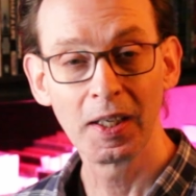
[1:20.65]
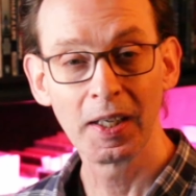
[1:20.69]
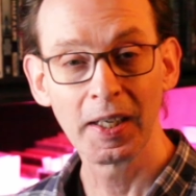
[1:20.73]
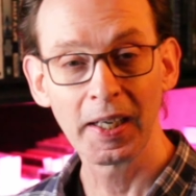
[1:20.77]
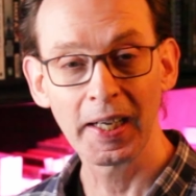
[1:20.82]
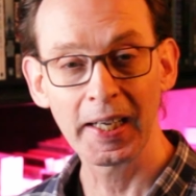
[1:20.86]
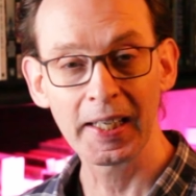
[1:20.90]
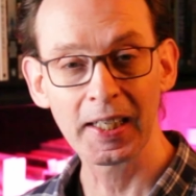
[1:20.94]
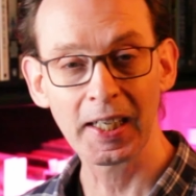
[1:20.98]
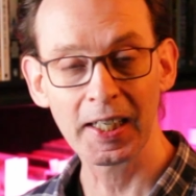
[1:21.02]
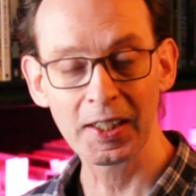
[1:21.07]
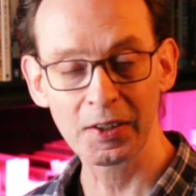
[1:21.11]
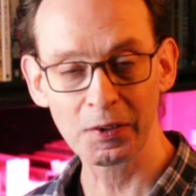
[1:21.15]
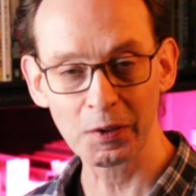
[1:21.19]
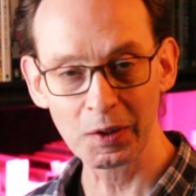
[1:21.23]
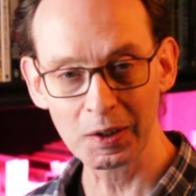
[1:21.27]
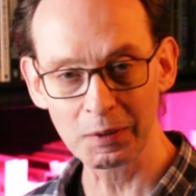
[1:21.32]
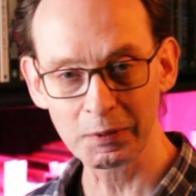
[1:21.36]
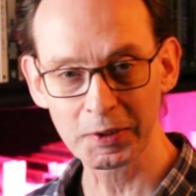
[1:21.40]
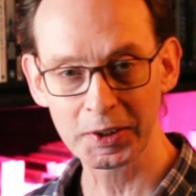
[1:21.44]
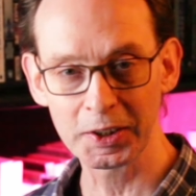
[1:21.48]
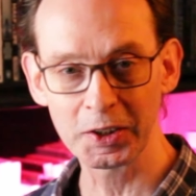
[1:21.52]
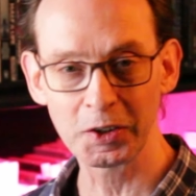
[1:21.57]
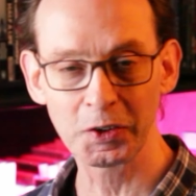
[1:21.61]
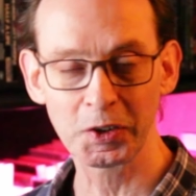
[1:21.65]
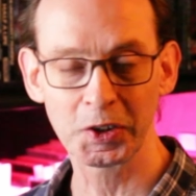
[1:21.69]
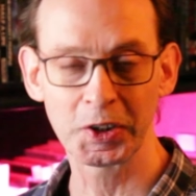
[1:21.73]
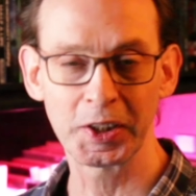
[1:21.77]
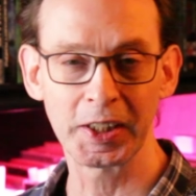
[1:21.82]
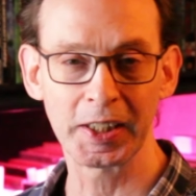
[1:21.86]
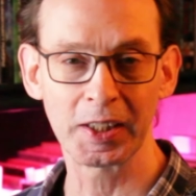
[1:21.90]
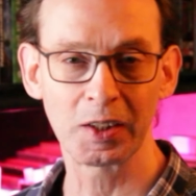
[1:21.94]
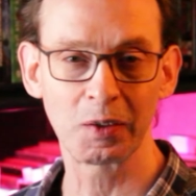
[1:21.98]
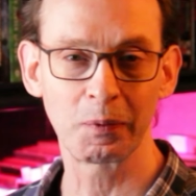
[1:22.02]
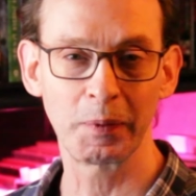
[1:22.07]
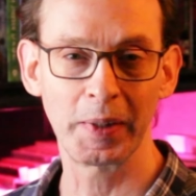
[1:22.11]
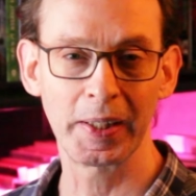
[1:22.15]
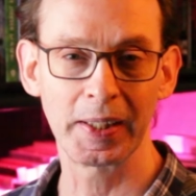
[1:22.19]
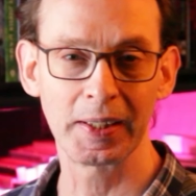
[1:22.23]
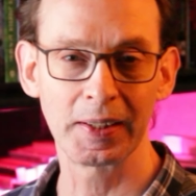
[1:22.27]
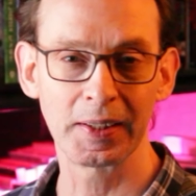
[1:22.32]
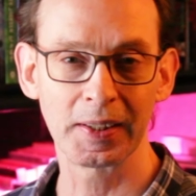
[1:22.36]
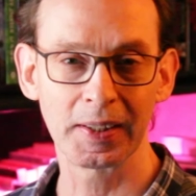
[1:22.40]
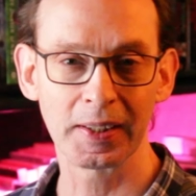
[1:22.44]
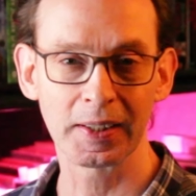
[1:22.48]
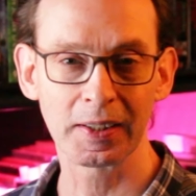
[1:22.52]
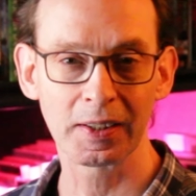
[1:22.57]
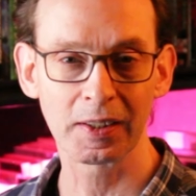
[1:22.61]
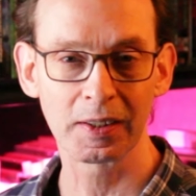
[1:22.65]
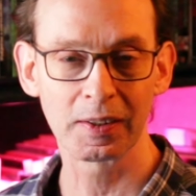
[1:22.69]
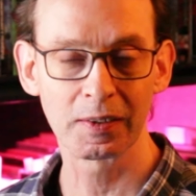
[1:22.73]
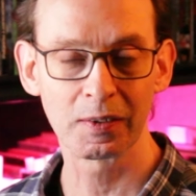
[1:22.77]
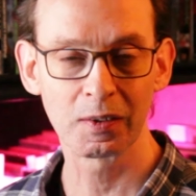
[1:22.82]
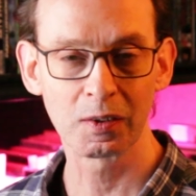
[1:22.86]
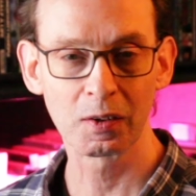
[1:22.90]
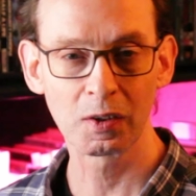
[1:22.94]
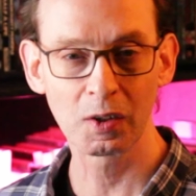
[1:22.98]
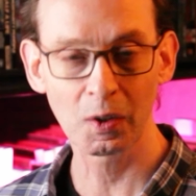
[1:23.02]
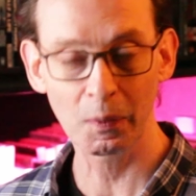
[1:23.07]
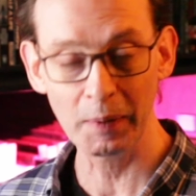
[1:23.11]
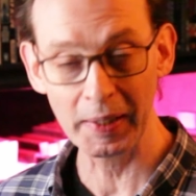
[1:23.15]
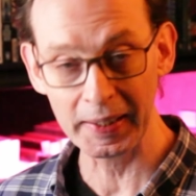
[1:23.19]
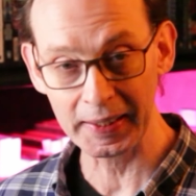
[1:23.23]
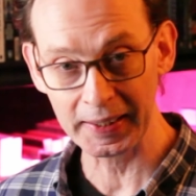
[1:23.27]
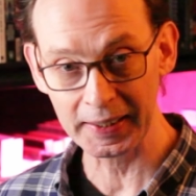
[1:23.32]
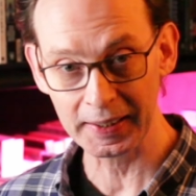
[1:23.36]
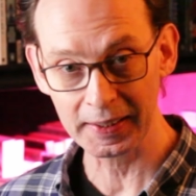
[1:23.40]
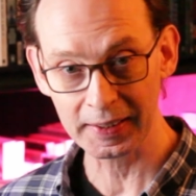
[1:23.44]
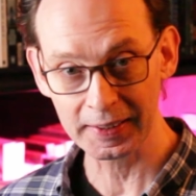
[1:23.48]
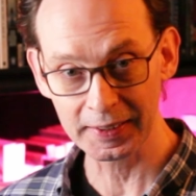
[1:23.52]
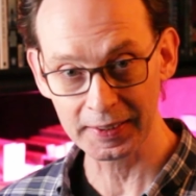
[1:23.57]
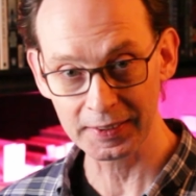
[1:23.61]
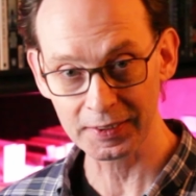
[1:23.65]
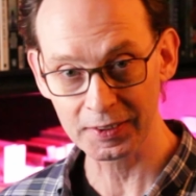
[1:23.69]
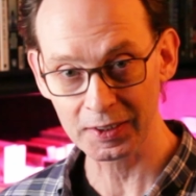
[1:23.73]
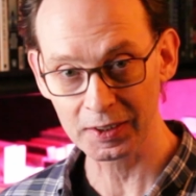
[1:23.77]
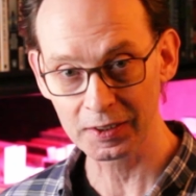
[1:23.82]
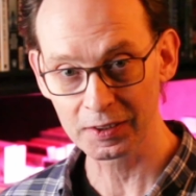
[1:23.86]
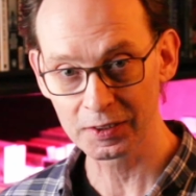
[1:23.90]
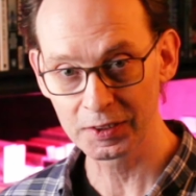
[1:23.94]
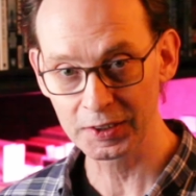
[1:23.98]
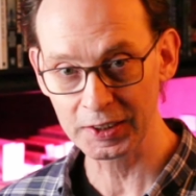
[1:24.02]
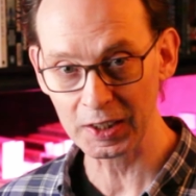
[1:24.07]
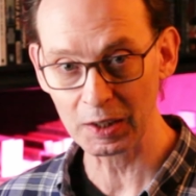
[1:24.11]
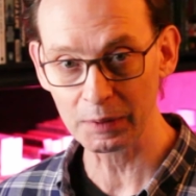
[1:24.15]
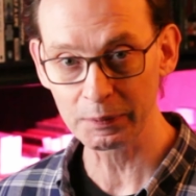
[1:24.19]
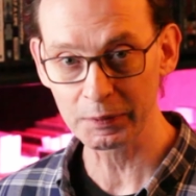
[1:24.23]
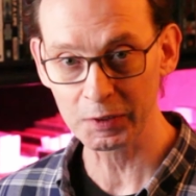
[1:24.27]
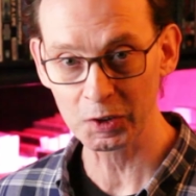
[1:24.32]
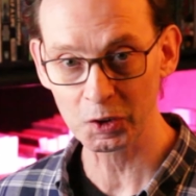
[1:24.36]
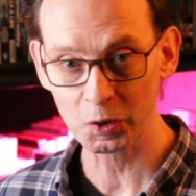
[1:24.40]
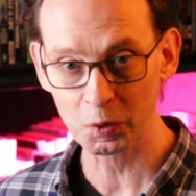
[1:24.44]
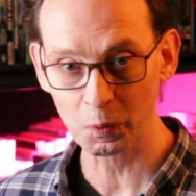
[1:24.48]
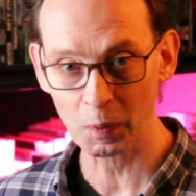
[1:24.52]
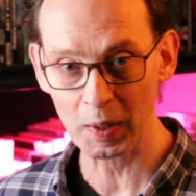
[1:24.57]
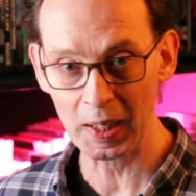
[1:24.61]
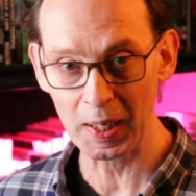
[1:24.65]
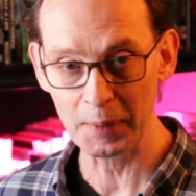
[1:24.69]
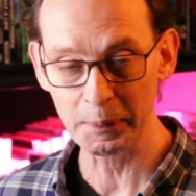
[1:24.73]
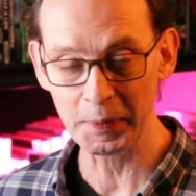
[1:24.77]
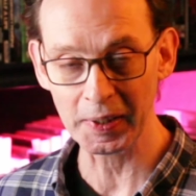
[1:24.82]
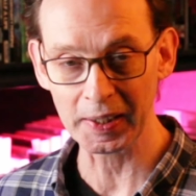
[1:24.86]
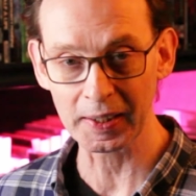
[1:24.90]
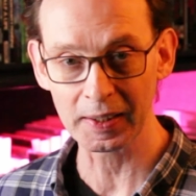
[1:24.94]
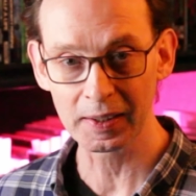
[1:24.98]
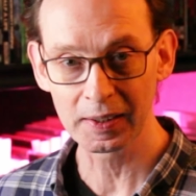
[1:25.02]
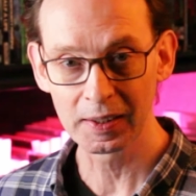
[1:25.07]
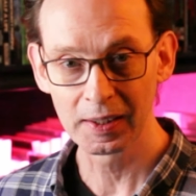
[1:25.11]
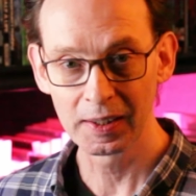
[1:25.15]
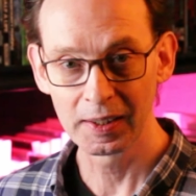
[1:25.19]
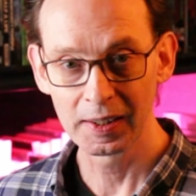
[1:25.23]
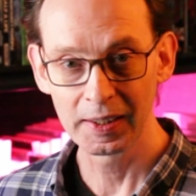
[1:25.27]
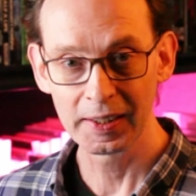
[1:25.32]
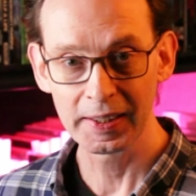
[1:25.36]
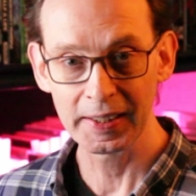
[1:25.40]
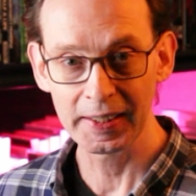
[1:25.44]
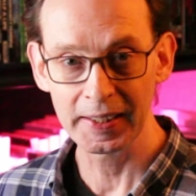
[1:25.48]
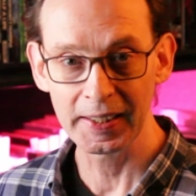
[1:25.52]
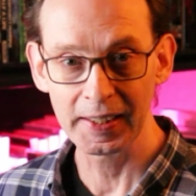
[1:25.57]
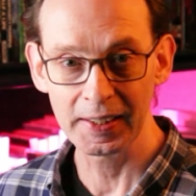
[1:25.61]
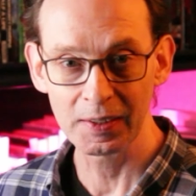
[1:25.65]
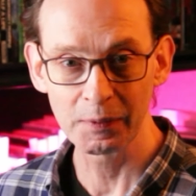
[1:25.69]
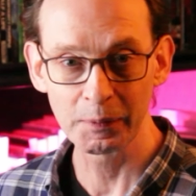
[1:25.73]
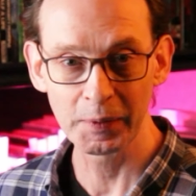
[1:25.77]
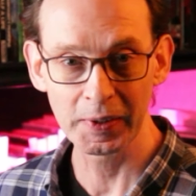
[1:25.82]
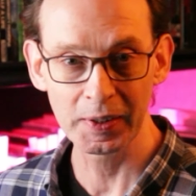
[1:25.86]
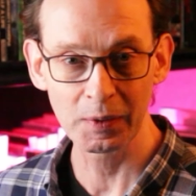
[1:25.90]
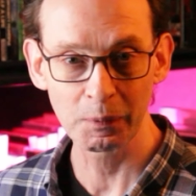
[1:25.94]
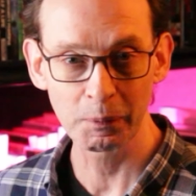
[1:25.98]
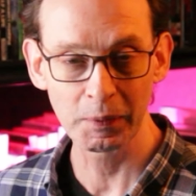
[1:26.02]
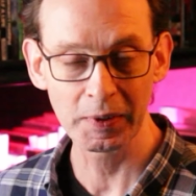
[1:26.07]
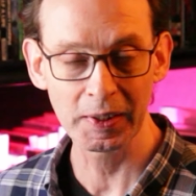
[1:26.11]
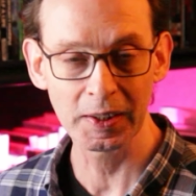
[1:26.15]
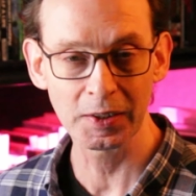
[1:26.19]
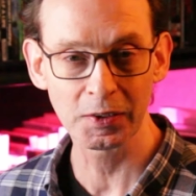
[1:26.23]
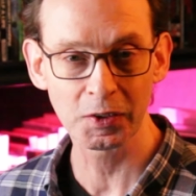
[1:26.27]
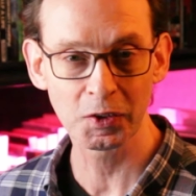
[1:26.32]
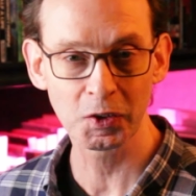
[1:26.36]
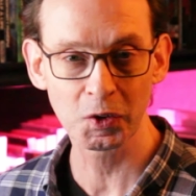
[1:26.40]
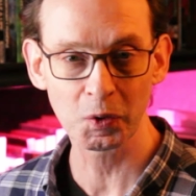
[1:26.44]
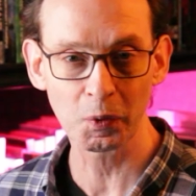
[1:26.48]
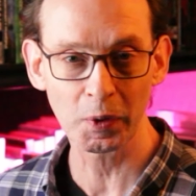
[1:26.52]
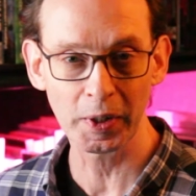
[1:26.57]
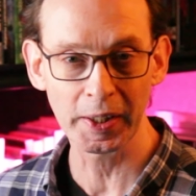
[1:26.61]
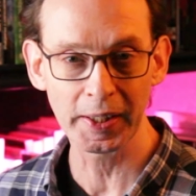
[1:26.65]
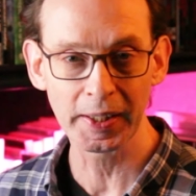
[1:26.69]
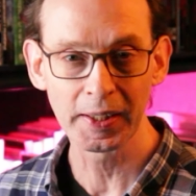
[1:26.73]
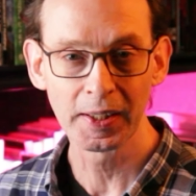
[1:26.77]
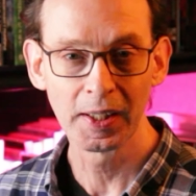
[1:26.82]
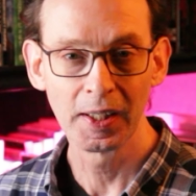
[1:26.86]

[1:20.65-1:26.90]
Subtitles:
And I thought it was interesting when Cowritten is self-describing within the story.